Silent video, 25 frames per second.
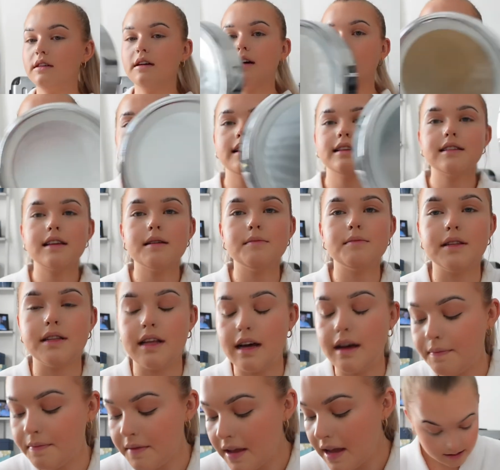Okay, let's keep to
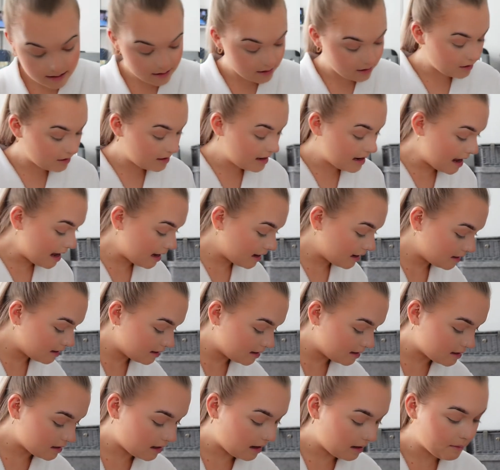that. So
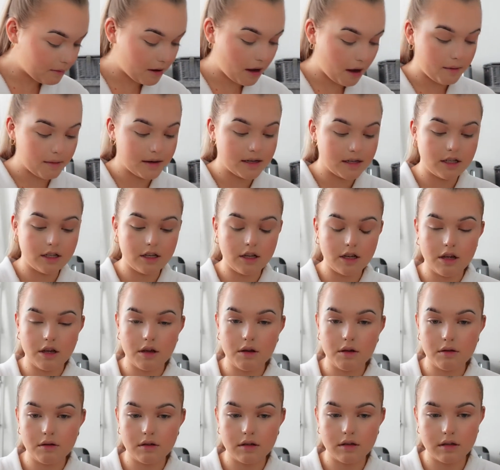next I'm going to
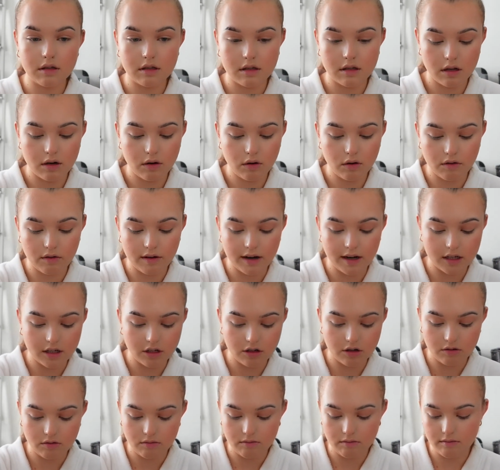use the Laura
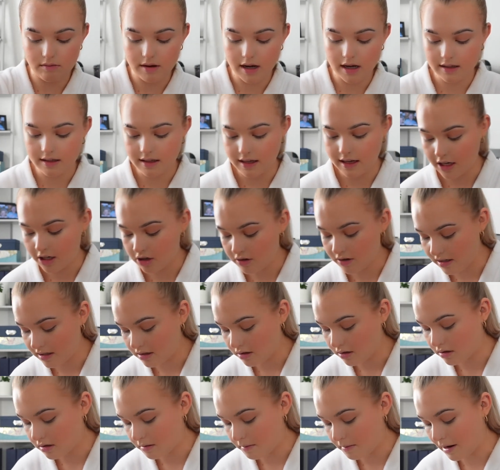Mercier
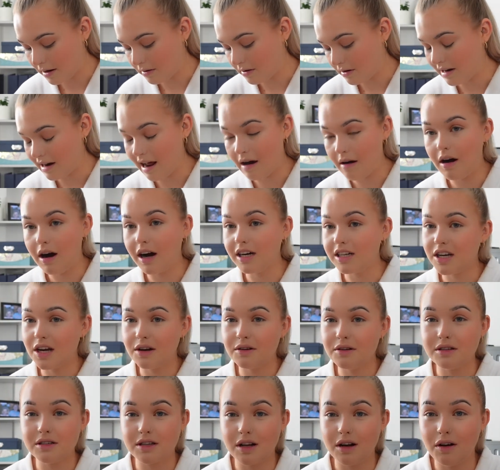translucent powder. Now, I
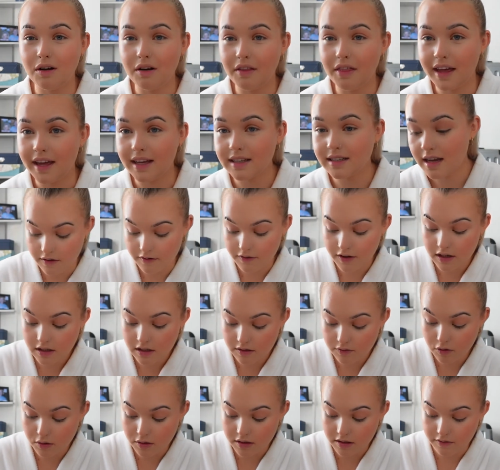don't use a lot of this.
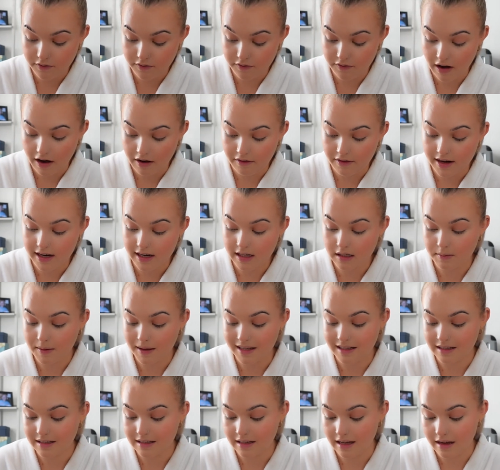First of all, it's very
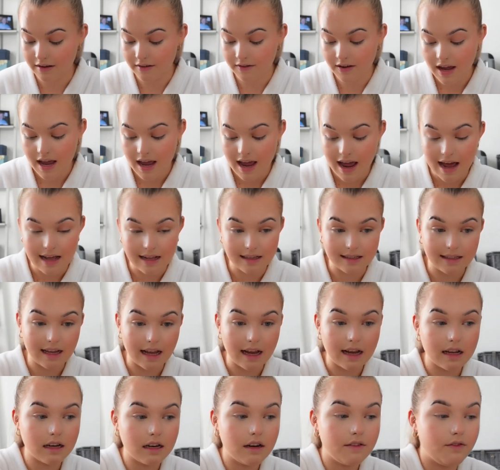expensive. And
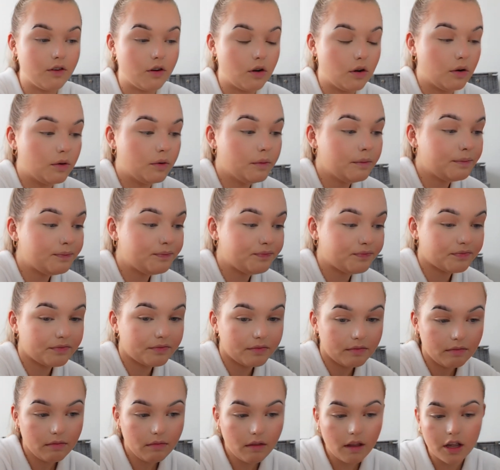second of all,
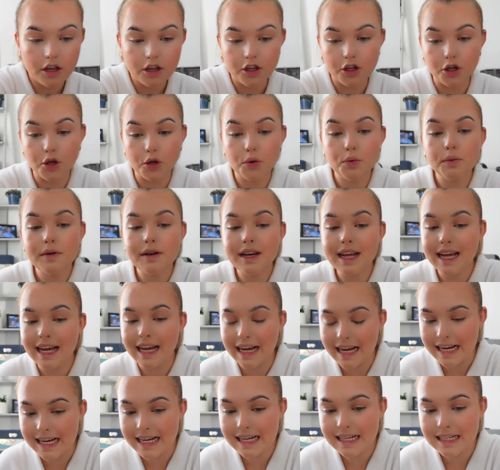you
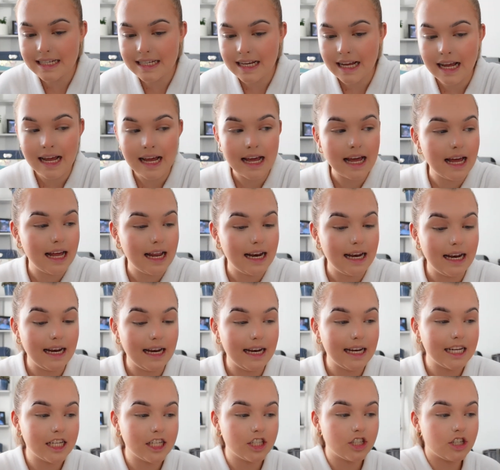need
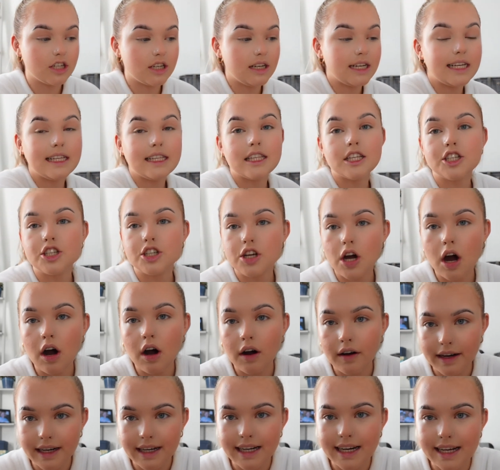literally the
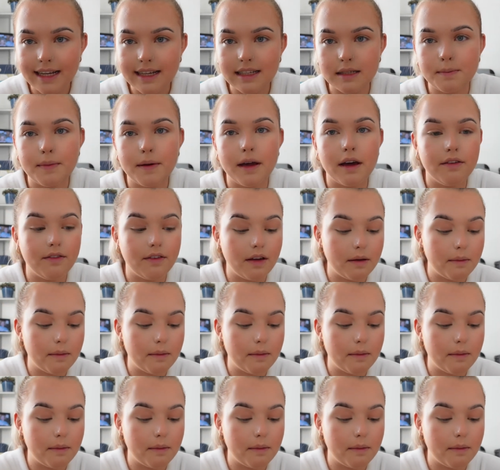tiniest bit of